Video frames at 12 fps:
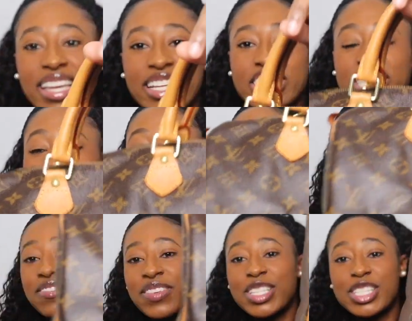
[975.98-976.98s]
she is
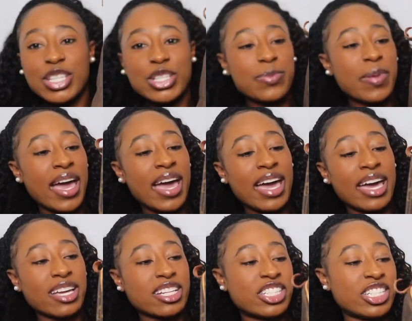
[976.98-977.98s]
a vintage bag.